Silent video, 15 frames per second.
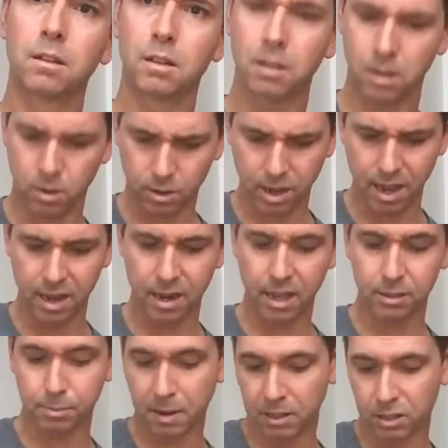okay, and
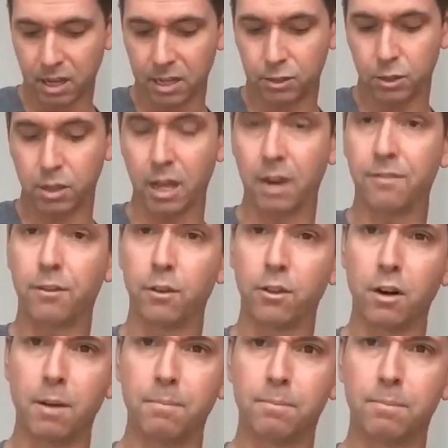especially as you get it further up.